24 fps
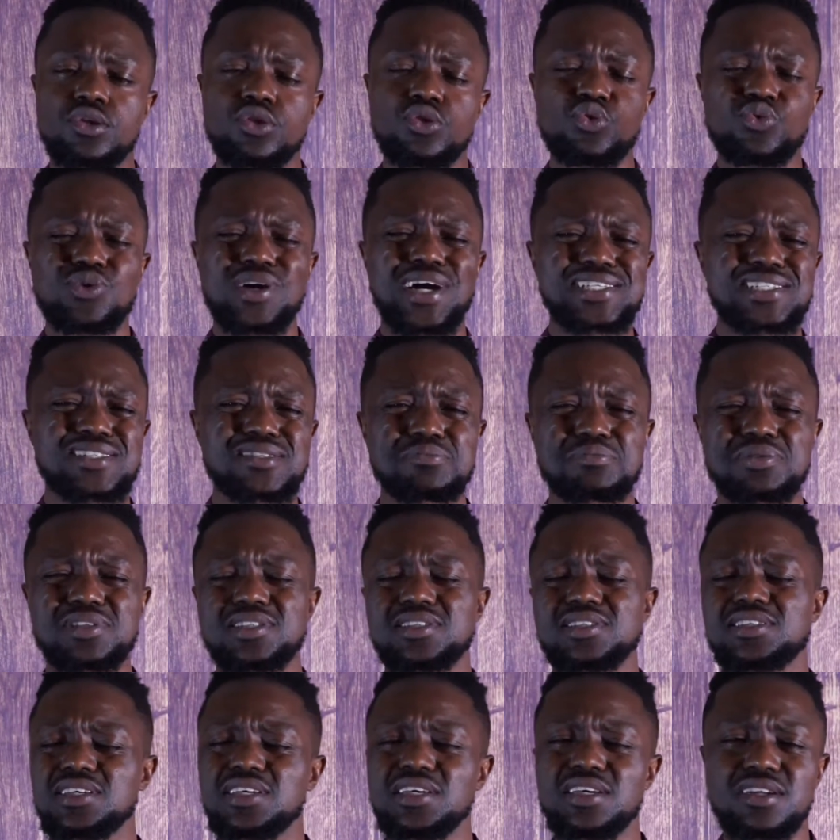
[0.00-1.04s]
You got some
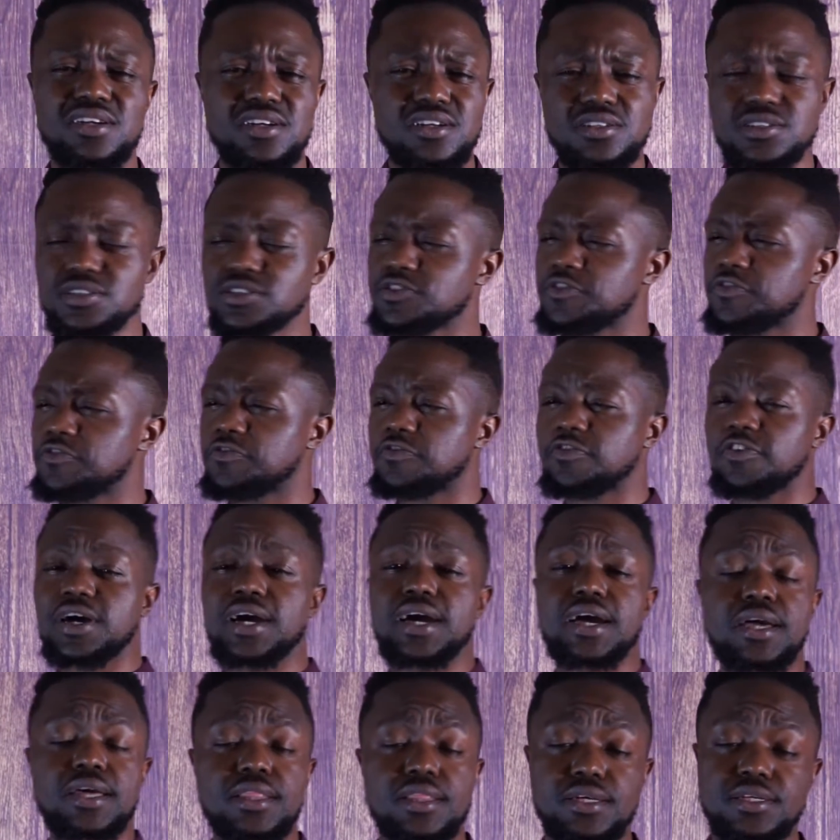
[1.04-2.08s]
cedar, some
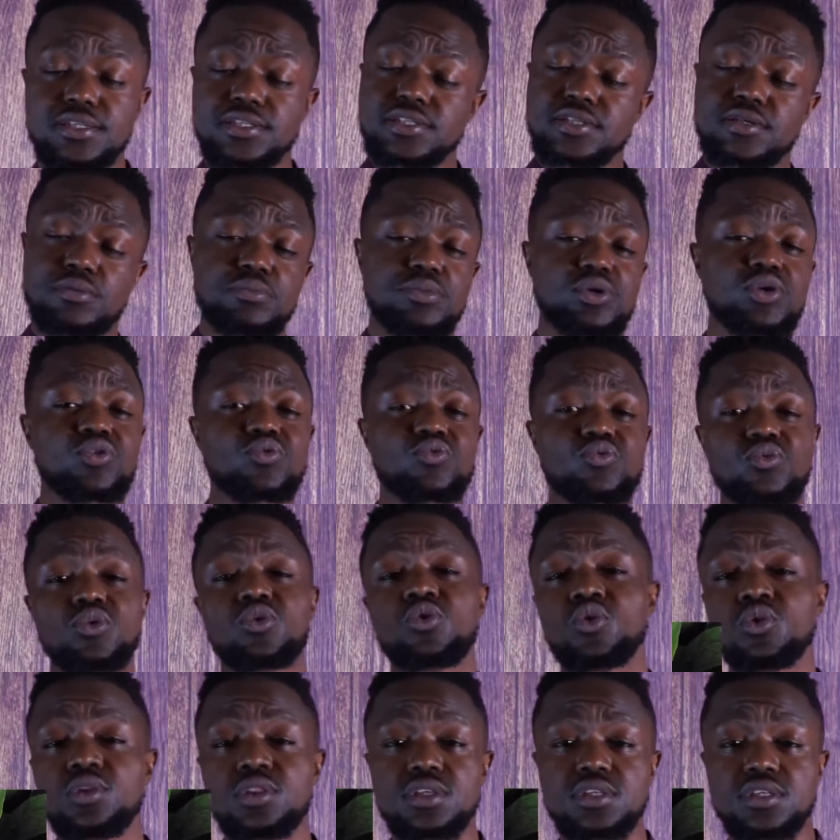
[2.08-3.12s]
violet, some
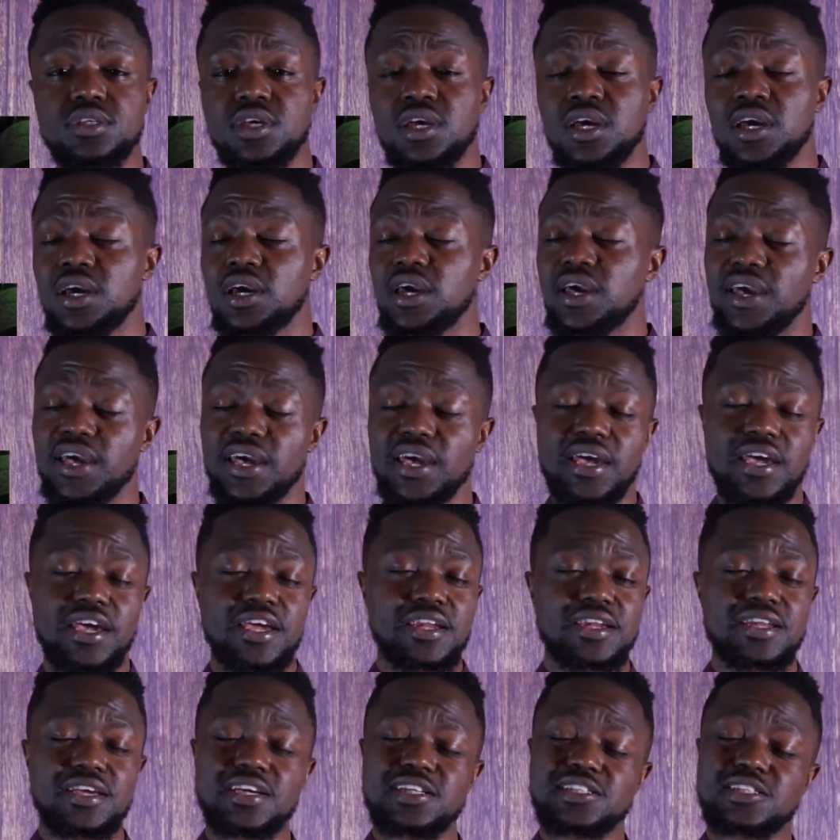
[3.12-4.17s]
neroli,
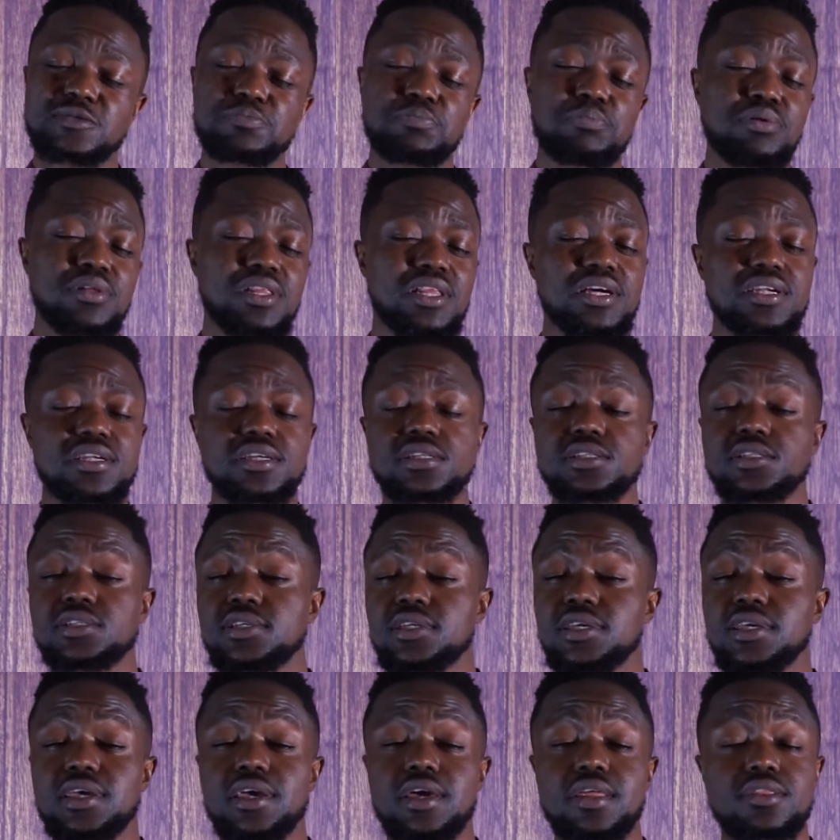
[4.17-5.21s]
and it's blended
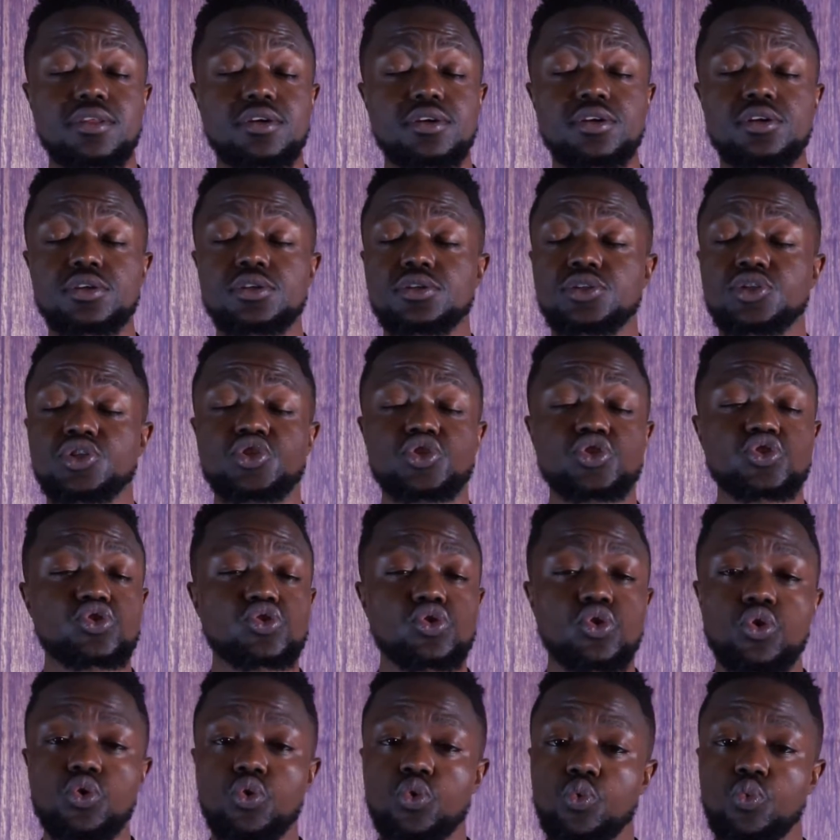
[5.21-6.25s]
together
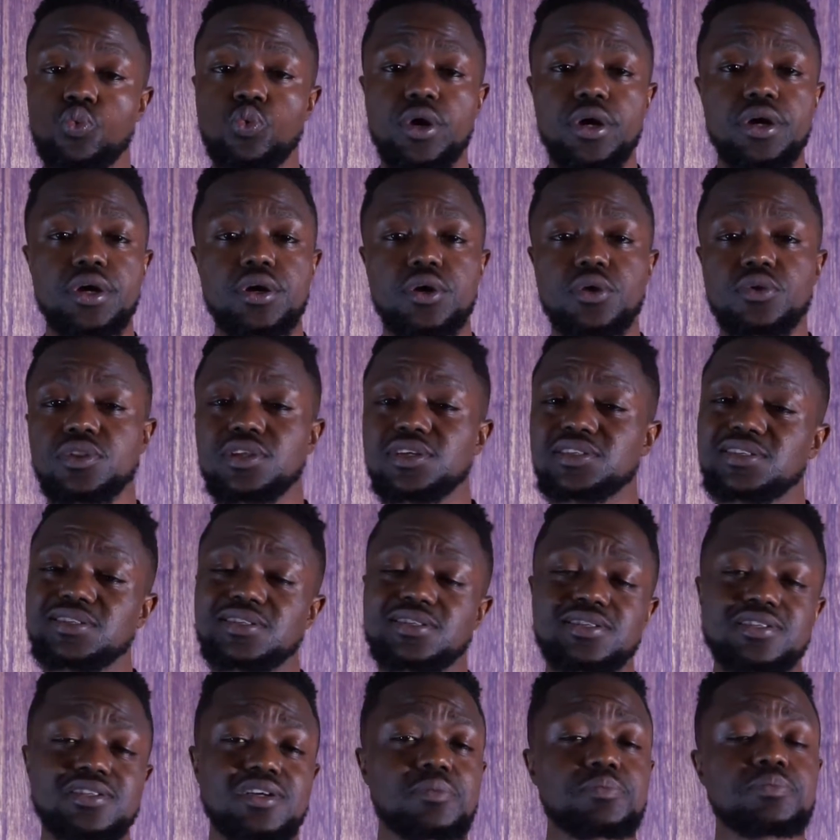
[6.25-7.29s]
so well. This
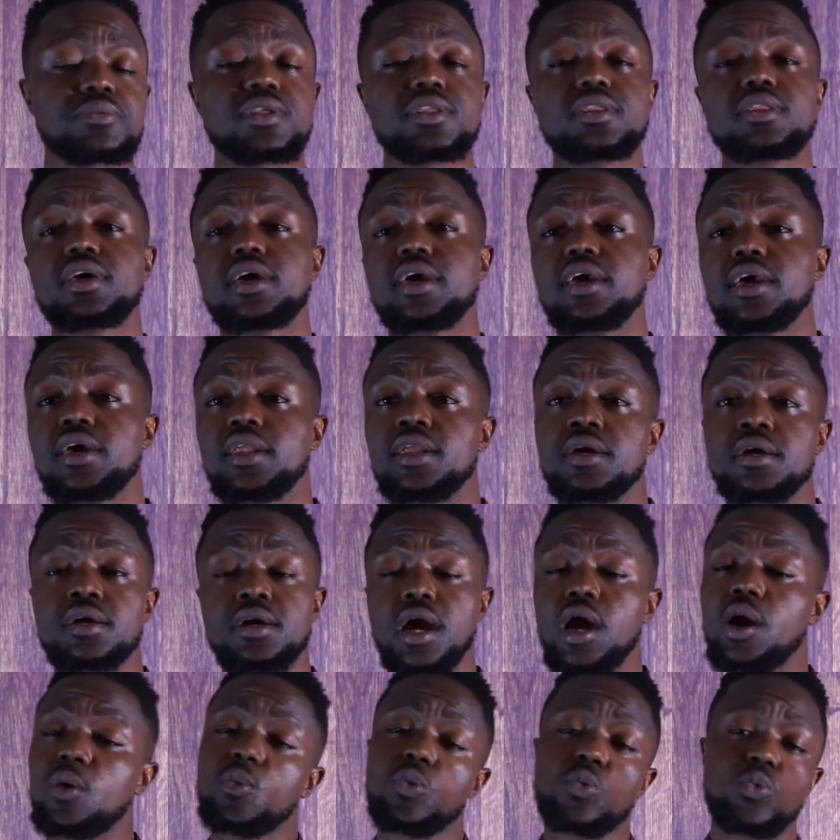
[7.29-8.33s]
is something that
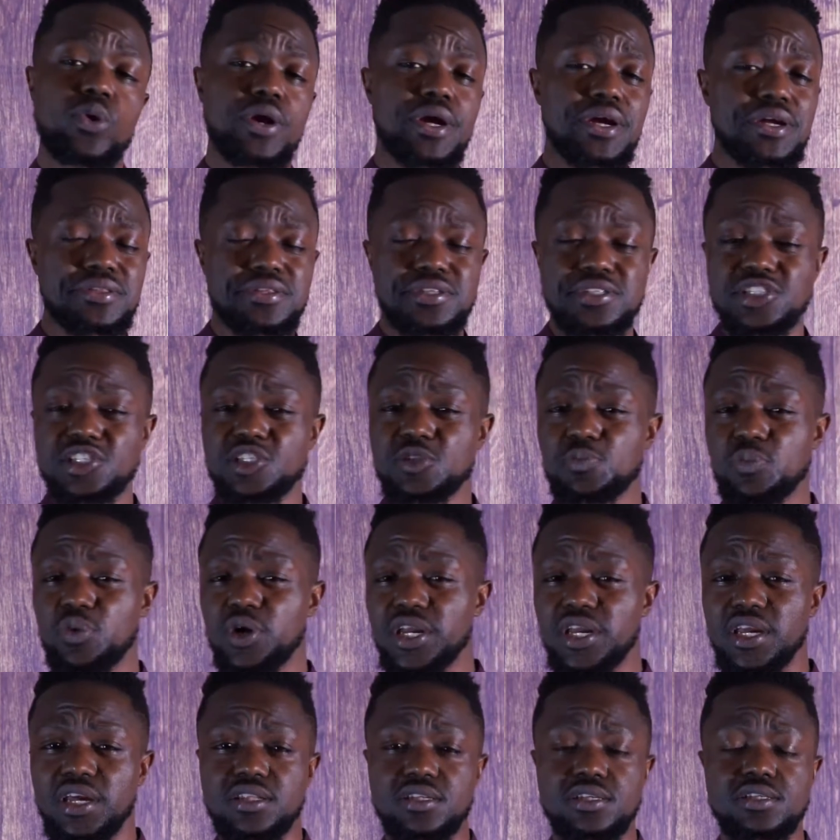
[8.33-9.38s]
I would wear in the
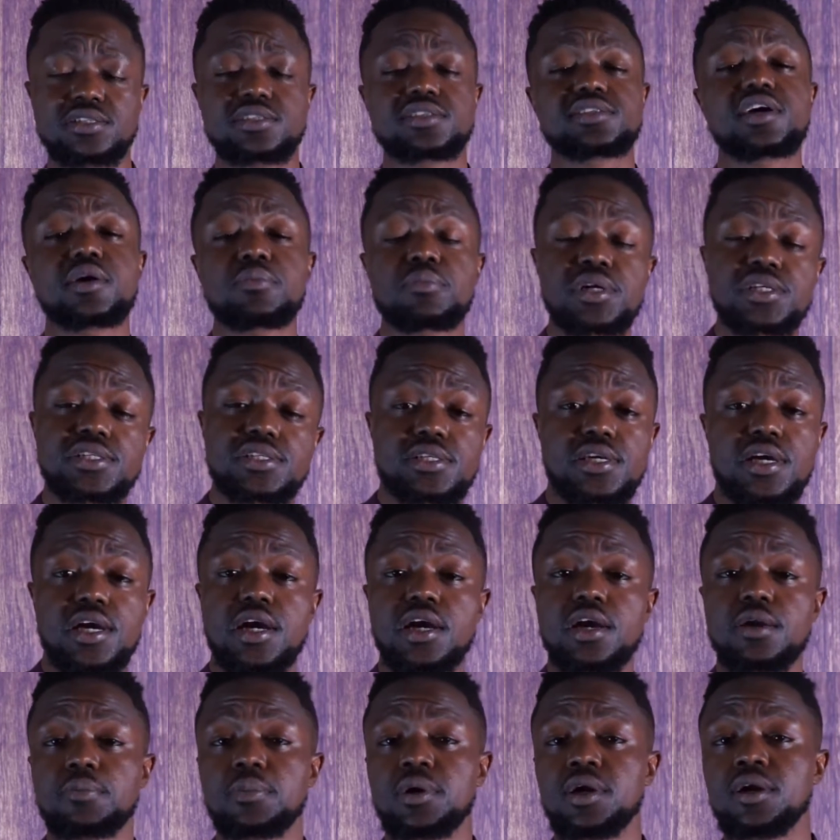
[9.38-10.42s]
spring and the
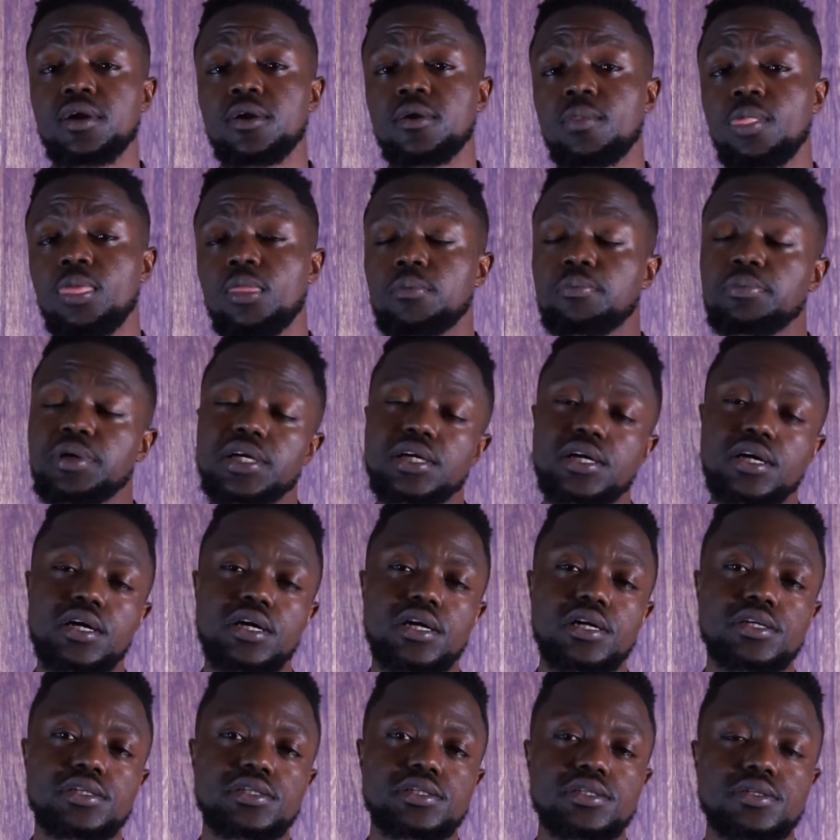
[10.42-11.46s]
summertime
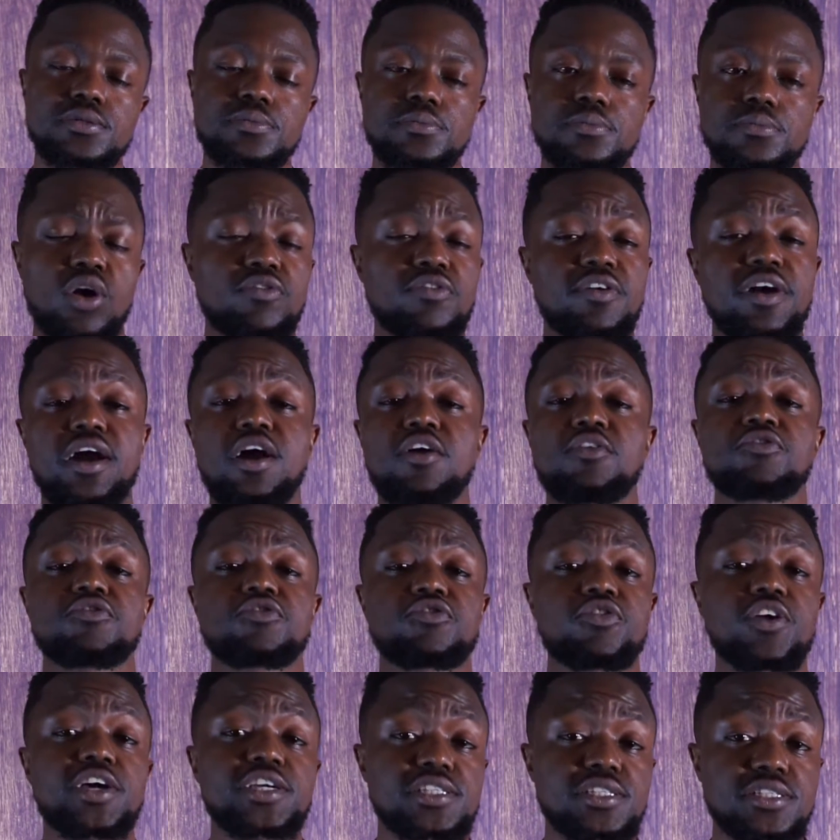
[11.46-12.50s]
because of how
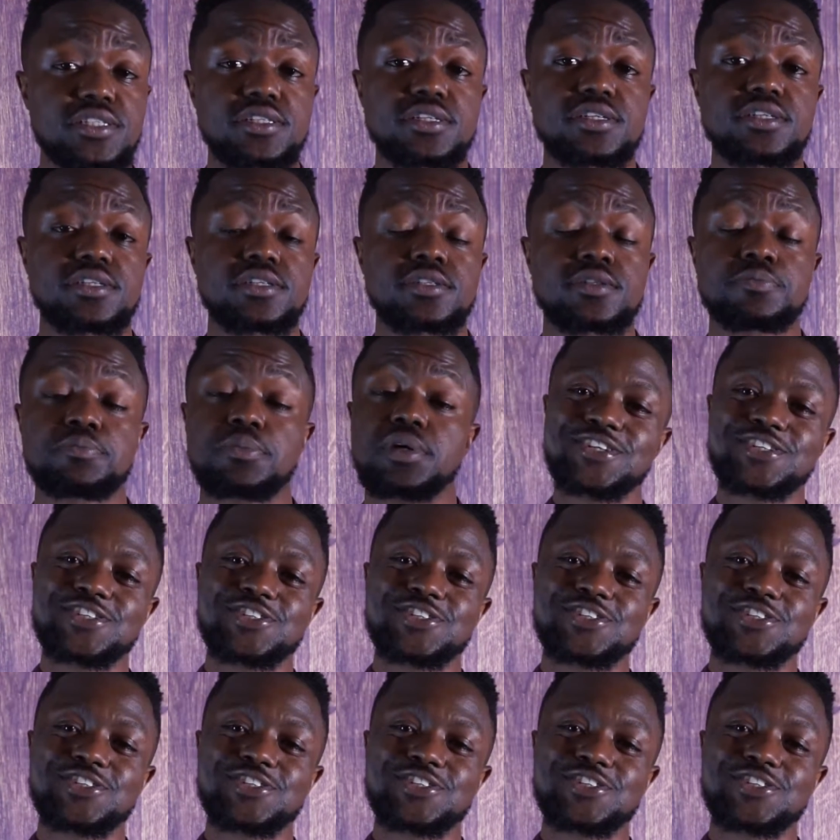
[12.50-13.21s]
fresh it is.